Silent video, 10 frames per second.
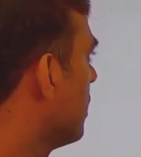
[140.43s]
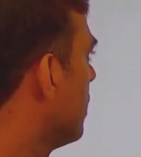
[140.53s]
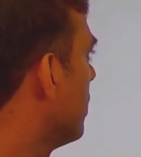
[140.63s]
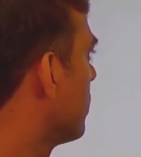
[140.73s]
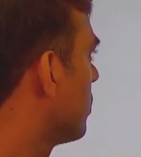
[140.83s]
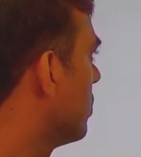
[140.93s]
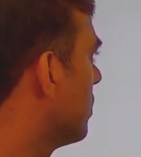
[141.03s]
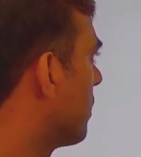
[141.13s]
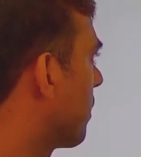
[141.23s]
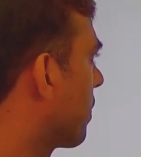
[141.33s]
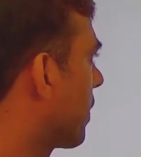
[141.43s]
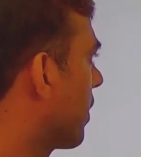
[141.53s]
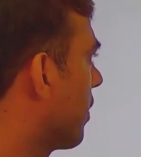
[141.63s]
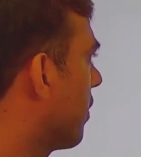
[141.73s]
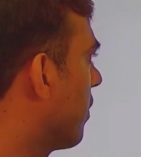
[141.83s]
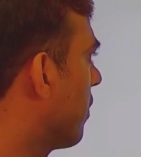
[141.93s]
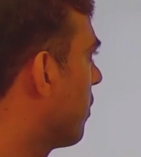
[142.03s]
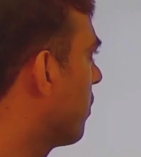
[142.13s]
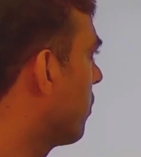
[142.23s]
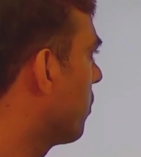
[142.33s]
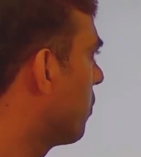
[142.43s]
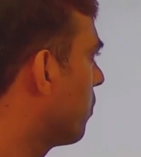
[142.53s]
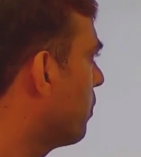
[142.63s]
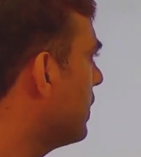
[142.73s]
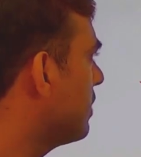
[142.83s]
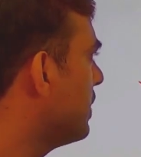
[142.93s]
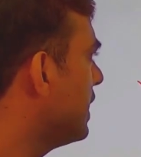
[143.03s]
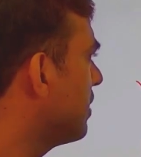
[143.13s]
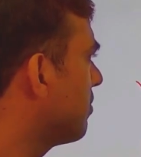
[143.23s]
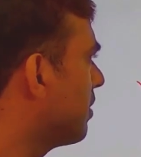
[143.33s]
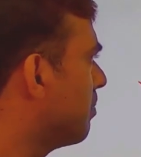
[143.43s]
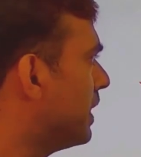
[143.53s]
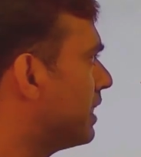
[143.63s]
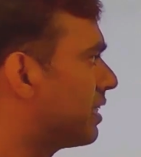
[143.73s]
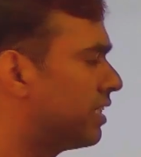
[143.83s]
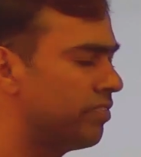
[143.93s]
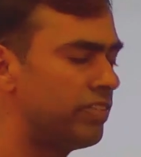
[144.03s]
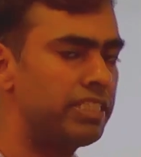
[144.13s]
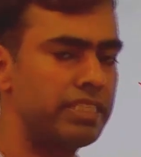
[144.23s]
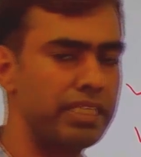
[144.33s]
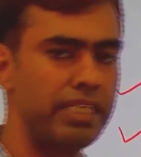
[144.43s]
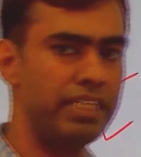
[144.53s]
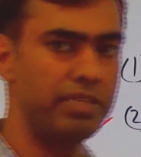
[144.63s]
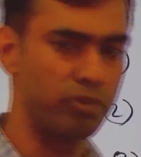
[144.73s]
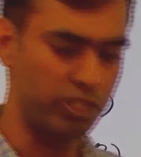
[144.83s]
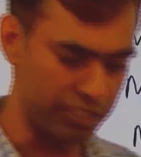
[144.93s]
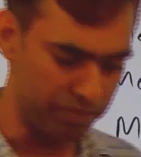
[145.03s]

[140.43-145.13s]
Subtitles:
So, what is the meaning of a method based on a interpolation?